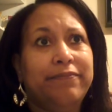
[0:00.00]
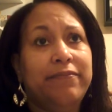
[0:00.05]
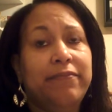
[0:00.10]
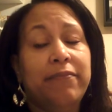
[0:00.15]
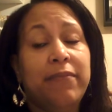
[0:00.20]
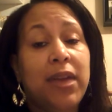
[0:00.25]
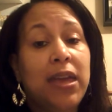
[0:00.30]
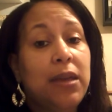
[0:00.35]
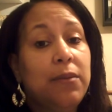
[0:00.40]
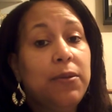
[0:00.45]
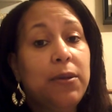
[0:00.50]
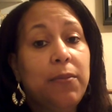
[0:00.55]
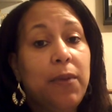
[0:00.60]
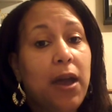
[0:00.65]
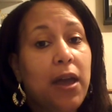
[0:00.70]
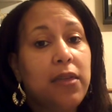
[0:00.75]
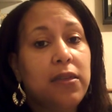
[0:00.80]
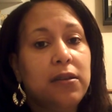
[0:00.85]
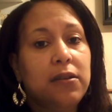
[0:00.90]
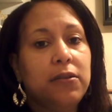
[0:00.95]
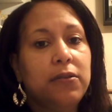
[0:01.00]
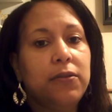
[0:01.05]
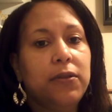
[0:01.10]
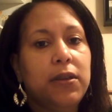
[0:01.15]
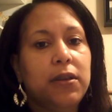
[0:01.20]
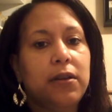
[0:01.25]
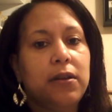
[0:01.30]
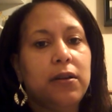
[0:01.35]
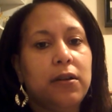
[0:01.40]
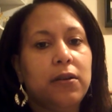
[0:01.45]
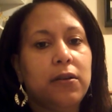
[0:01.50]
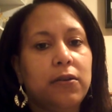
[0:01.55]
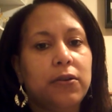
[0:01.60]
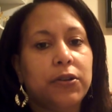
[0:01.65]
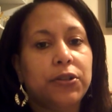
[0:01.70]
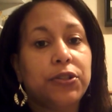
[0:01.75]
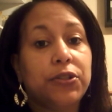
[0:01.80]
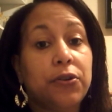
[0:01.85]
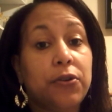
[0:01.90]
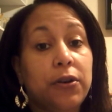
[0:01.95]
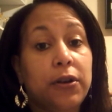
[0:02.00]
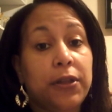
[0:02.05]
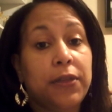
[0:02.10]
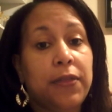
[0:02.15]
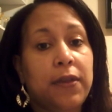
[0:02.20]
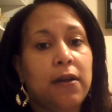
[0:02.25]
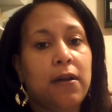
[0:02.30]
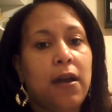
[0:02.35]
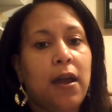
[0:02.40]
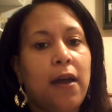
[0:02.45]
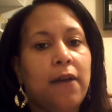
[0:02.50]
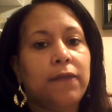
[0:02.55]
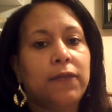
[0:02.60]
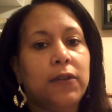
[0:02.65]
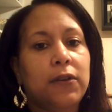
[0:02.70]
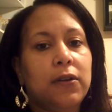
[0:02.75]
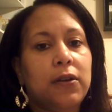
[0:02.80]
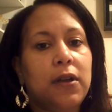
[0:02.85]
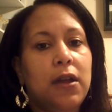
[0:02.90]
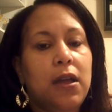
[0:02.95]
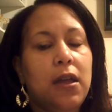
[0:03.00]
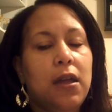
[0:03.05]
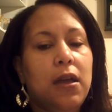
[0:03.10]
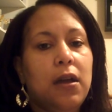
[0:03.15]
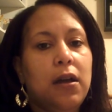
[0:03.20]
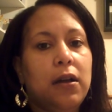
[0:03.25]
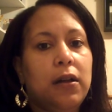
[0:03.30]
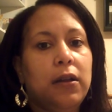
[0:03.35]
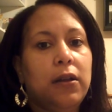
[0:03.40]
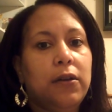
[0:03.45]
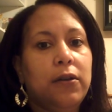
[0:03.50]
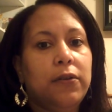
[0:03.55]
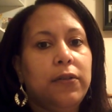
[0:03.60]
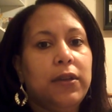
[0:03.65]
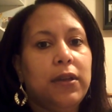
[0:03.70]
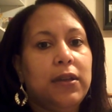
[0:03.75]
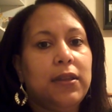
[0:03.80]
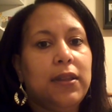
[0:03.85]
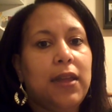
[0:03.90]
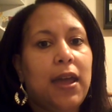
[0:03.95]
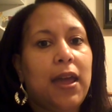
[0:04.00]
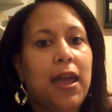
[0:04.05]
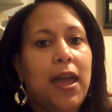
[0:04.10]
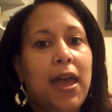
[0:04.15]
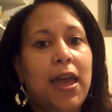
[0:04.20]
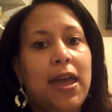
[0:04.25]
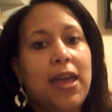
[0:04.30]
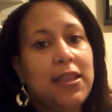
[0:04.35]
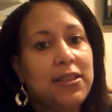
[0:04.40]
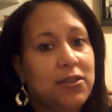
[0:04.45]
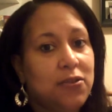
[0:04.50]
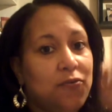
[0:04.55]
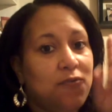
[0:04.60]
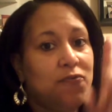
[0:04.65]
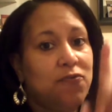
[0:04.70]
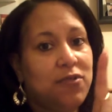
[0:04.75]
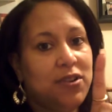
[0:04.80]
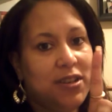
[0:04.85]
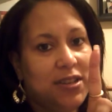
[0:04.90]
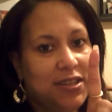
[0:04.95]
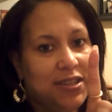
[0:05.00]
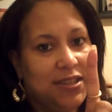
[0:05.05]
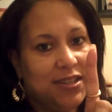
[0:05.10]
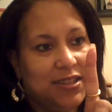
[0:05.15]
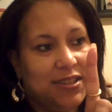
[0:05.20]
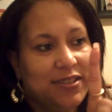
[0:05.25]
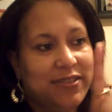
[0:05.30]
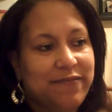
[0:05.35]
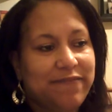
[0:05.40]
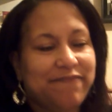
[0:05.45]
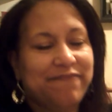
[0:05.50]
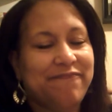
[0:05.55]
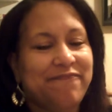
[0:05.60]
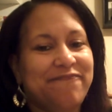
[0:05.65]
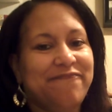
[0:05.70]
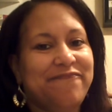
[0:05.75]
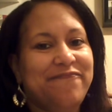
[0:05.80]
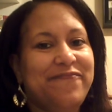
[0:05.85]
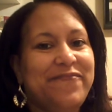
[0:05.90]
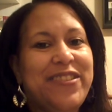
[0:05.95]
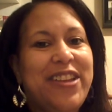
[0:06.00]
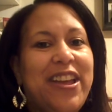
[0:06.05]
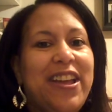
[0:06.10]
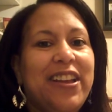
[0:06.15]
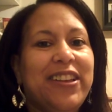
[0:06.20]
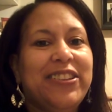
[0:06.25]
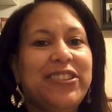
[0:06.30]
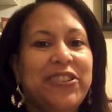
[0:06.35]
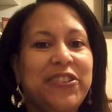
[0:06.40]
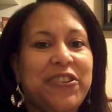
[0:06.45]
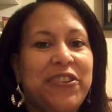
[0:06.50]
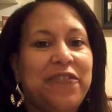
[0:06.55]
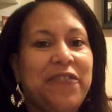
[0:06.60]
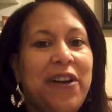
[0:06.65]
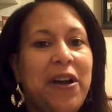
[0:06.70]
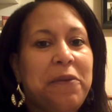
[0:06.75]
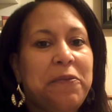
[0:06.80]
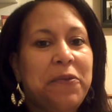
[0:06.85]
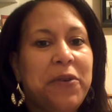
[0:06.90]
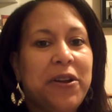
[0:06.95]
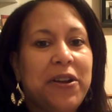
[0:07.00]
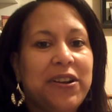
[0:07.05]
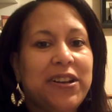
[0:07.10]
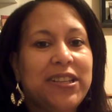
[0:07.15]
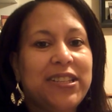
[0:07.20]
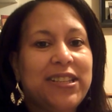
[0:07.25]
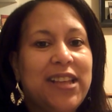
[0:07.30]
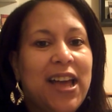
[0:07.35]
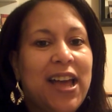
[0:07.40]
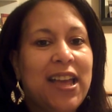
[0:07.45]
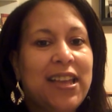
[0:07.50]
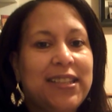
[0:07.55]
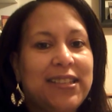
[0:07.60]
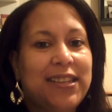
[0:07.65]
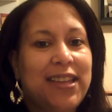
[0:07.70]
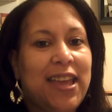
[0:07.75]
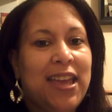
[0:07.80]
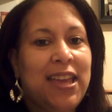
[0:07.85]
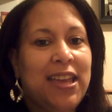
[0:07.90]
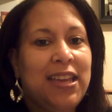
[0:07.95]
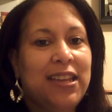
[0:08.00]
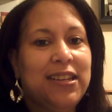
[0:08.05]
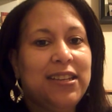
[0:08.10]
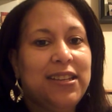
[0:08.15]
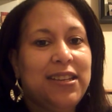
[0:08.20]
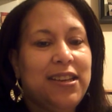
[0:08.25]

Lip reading: maybe by the new year or shortly thereafter, clothing that has 1 digit. So if I'm wearing a size 8,